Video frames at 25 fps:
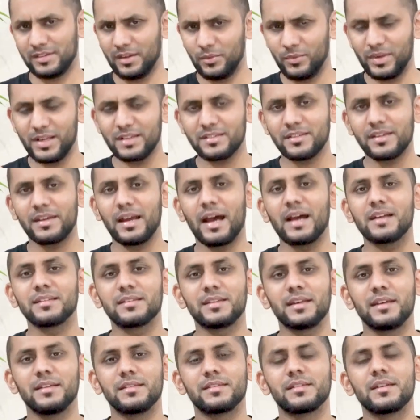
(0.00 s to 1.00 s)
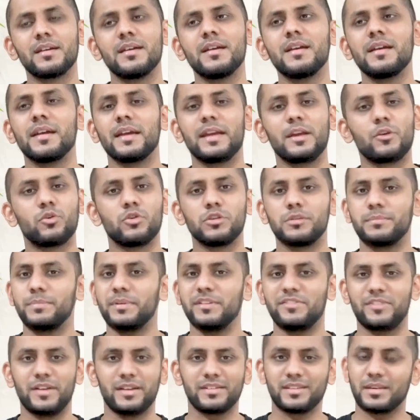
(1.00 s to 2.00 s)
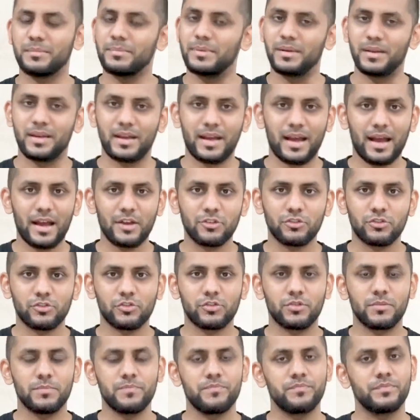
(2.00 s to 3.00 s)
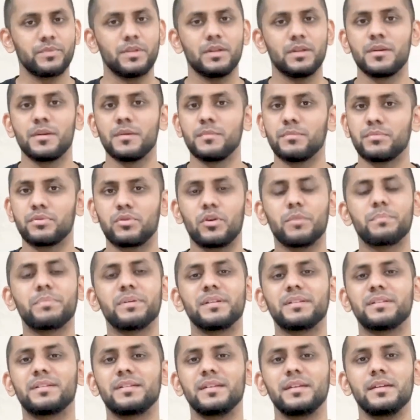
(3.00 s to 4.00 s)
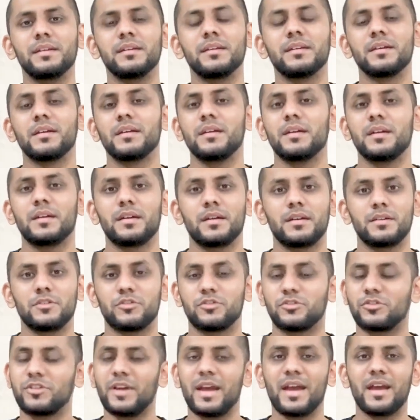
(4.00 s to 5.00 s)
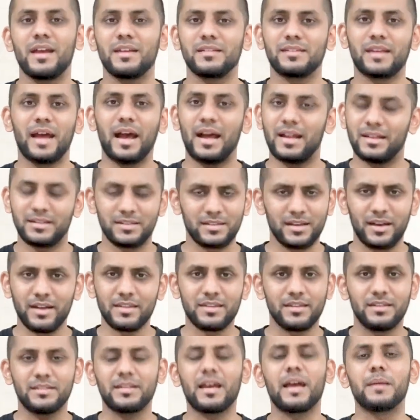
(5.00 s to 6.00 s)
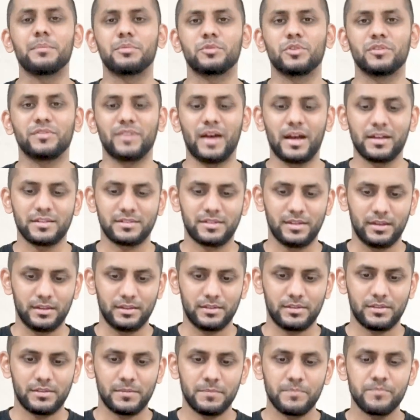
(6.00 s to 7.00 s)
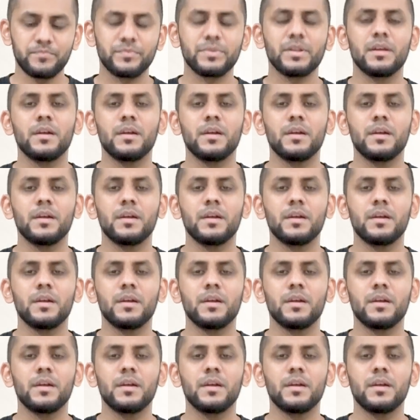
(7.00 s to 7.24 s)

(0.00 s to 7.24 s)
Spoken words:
And when I say assets, it could be, for example, cash, property, shares, and other types of assets.